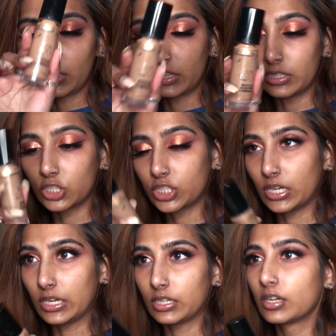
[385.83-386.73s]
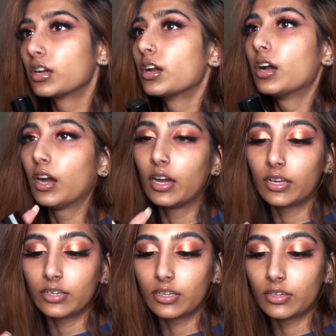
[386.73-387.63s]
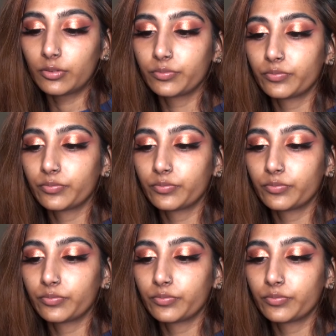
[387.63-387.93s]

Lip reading: in the shade Honey.